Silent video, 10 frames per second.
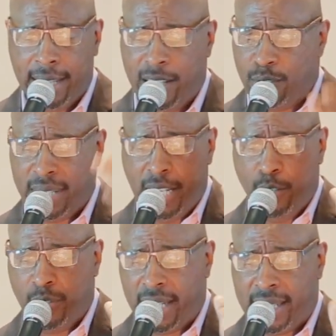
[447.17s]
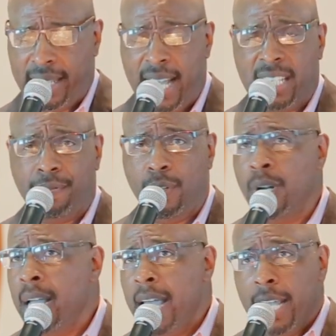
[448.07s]
and they'll say you're
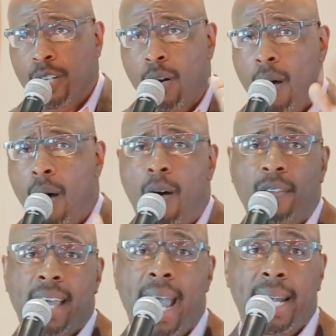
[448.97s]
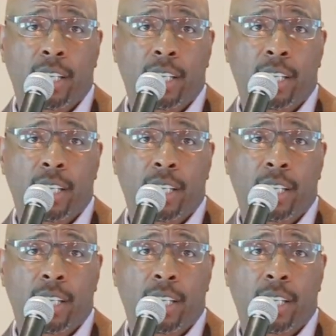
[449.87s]
successful and you're all that,